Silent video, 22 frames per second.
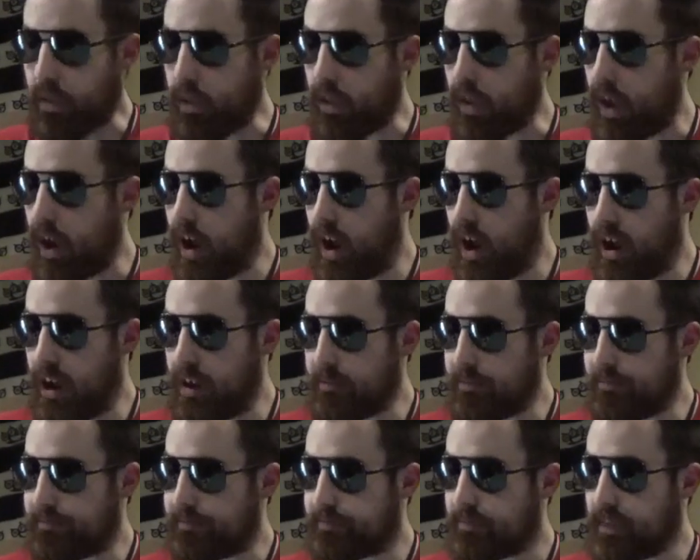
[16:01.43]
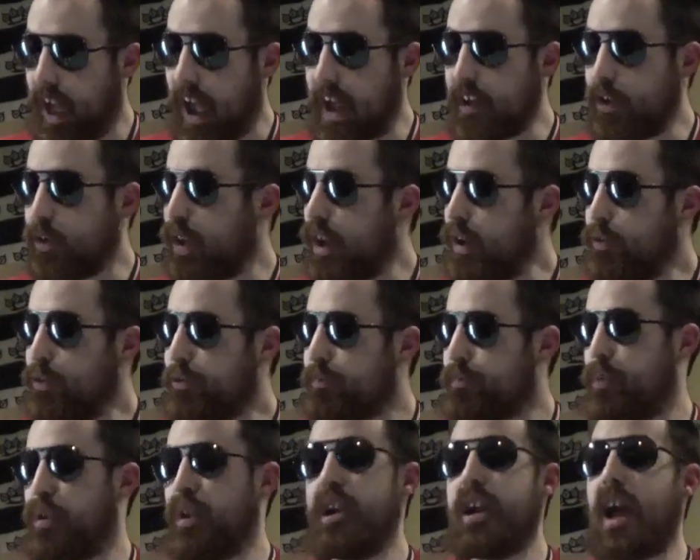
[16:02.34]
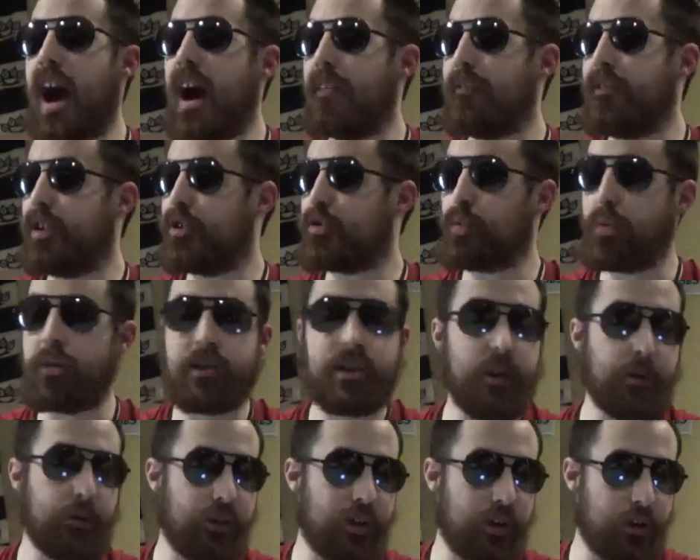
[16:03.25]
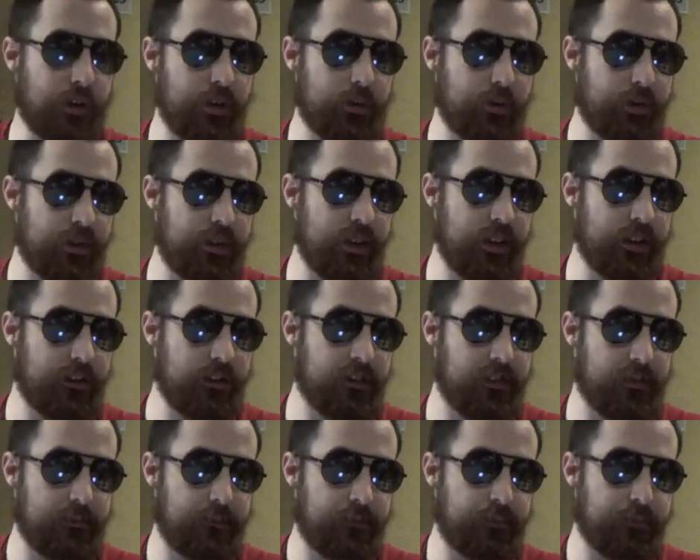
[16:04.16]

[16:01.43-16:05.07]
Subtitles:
I know it was pretty obvious where they were going with this,